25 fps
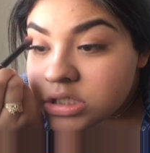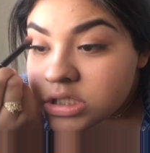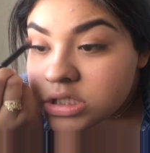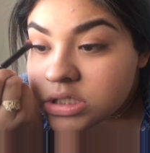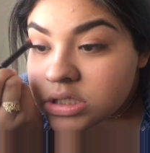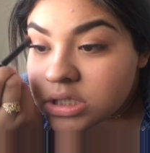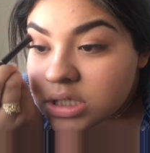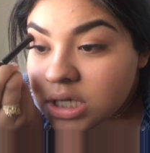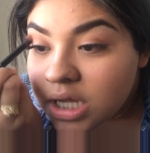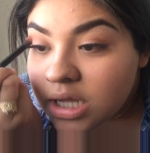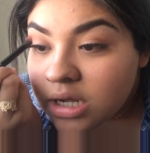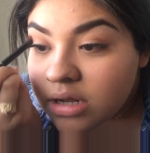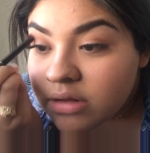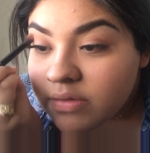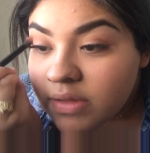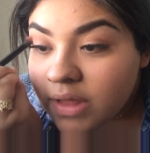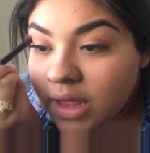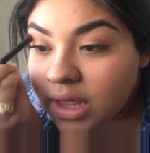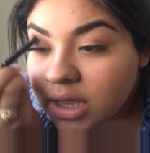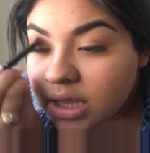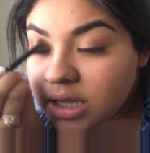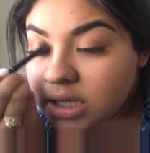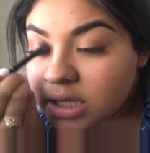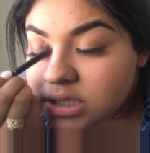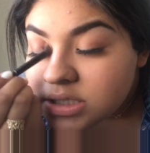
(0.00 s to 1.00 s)
Just to kind of
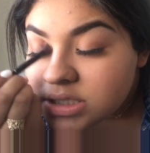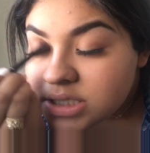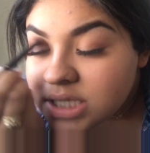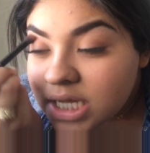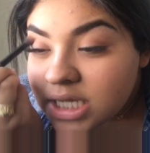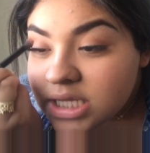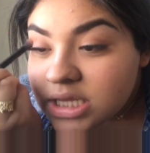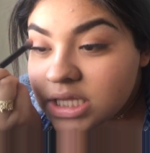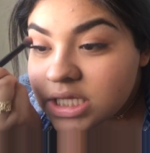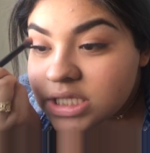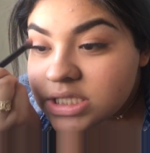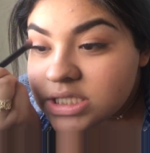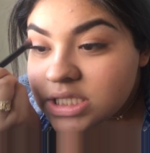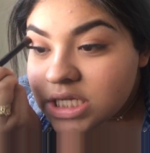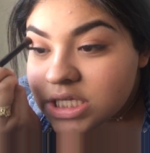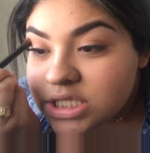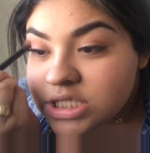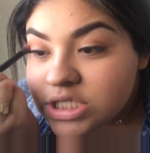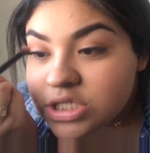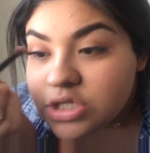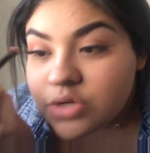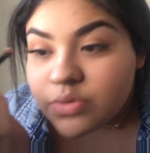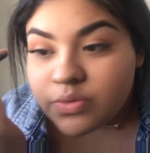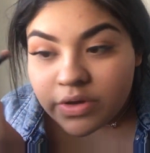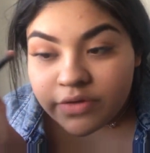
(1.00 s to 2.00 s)
like take the
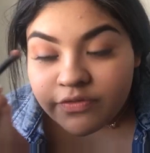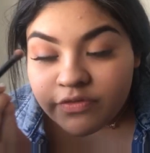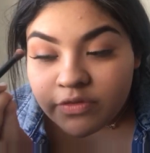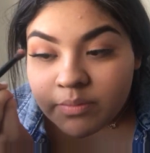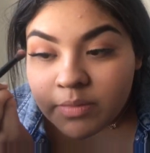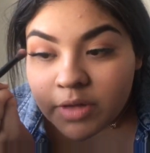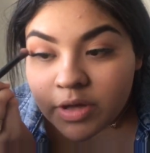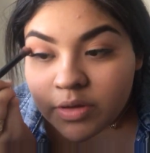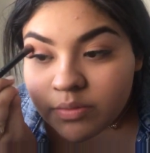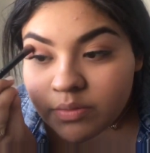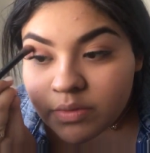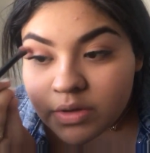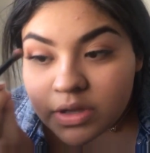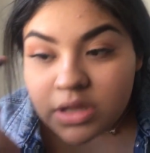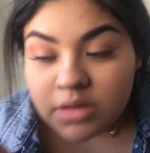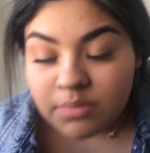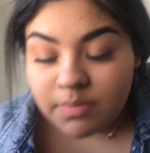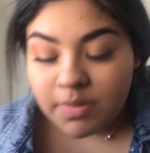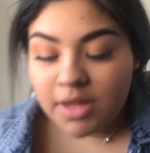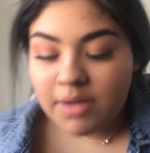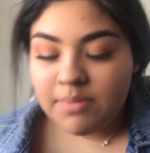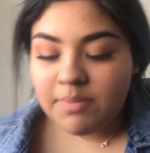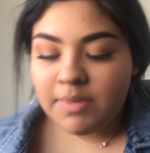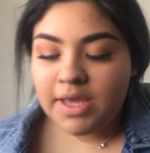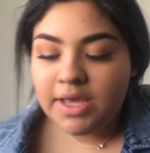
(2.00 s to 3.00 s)
attention away from my really
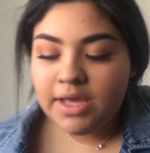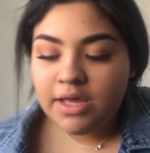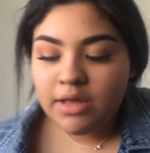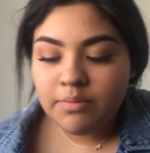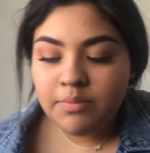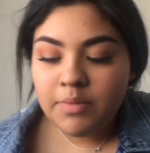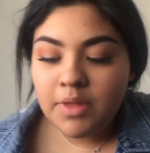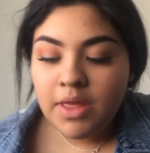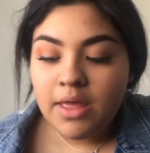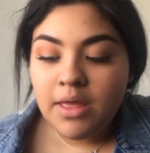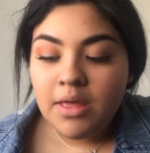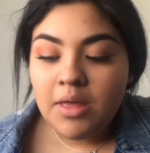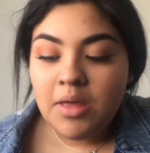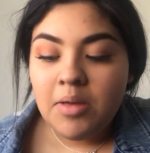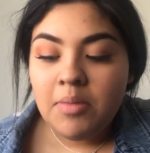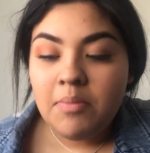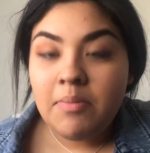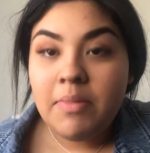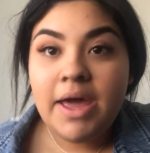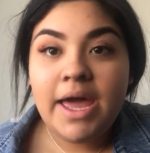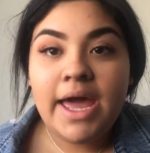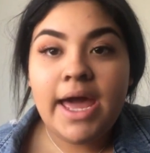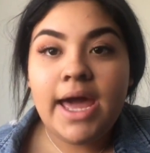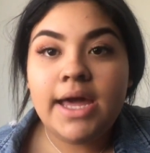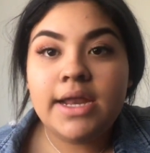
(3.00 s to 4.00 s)
bad makeup
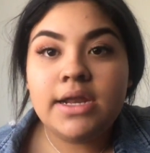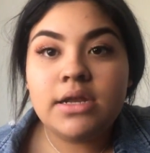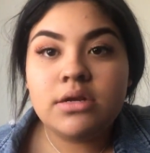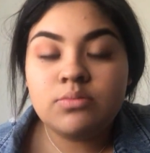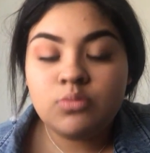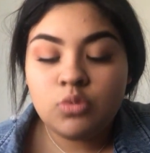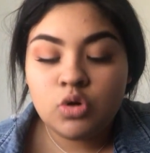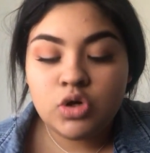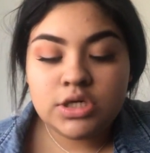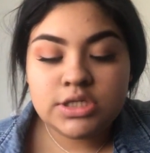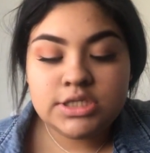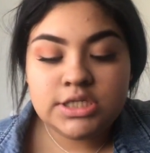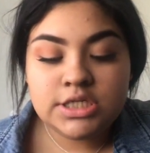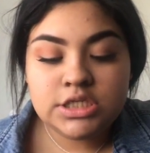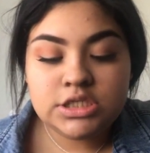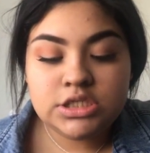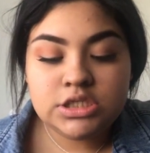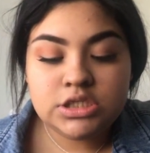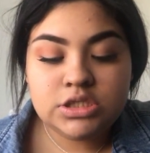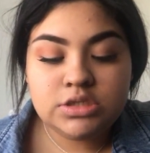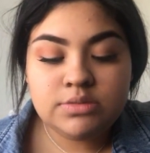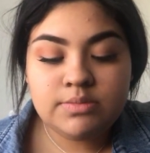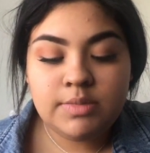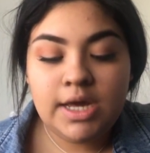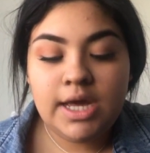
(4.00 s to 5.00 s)
by adding more
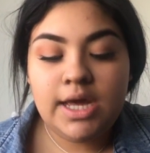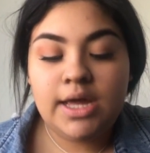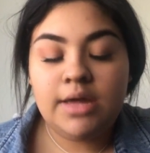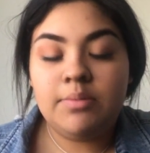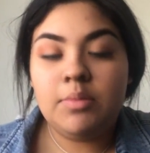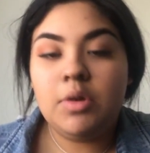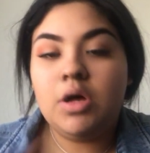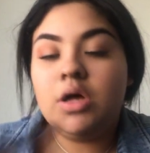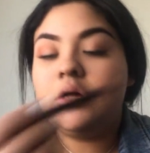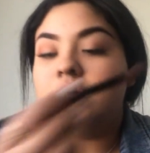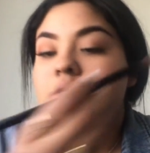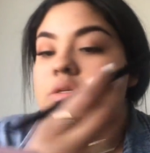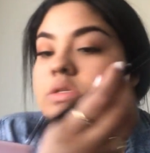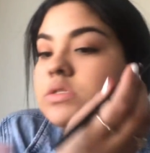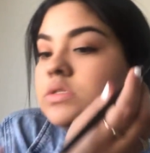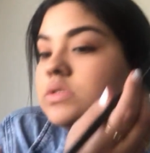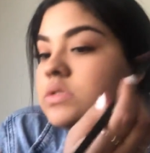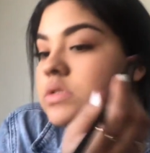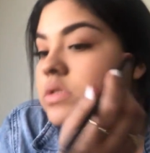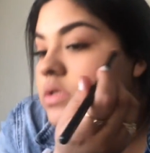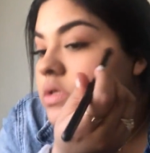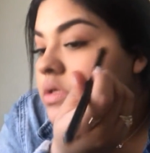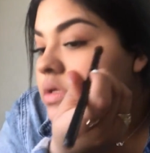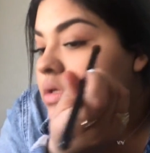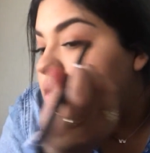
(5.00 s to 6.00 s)
attention to my
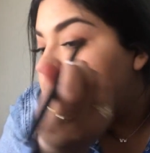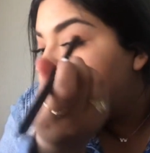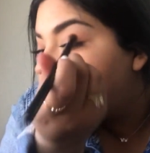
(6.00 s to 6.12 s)
eyeballs.